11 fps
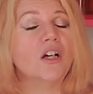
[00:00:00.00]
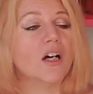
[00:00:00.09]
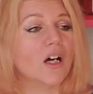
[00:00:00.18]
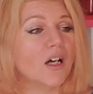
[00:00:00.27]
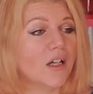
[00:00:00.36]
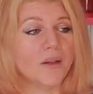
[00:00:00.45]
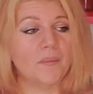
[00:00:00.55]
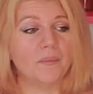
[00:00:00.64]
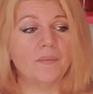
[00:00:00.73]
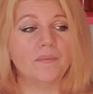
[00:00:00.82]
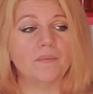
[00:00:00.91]
um,
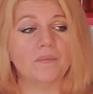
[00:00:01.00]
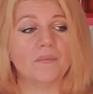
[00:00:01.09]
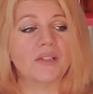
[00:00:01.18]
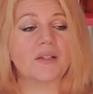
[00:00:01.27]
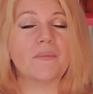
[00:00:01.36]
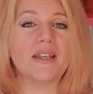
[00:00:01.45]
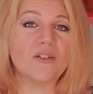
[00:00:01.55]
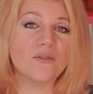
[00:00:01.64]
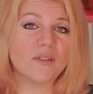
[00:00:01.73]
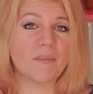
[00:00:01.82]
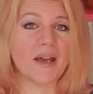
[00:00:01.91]

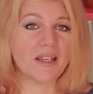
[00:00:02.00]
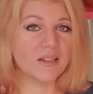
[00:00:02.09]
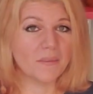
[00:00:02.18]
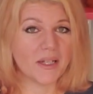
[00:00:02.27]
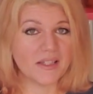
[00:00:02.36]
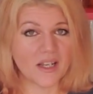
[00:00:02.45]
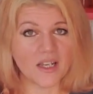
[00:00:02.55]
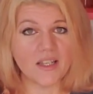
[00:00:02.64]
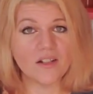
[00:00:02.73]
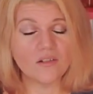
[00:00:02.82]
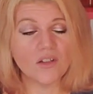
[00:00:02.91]
tomatoes back into my
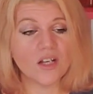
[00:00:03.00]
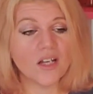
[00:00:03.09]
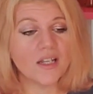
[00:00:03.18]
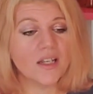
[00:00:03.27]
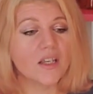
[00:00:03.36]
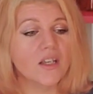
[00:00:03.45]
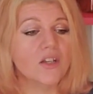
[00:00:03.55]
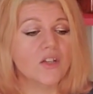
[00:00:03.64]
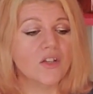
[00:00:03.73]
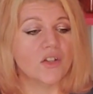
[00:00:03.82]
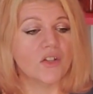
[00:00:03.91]
diet a lot.
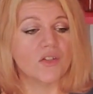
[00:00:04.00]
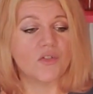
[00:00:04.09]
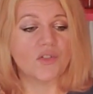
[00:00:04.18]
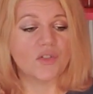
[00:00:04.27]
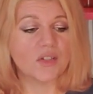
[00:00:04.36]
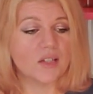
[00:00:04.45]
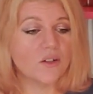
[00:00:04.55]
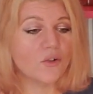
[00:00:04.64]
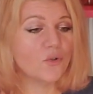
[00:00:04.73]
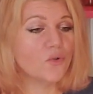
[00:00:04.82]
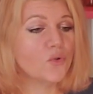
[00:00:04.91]
So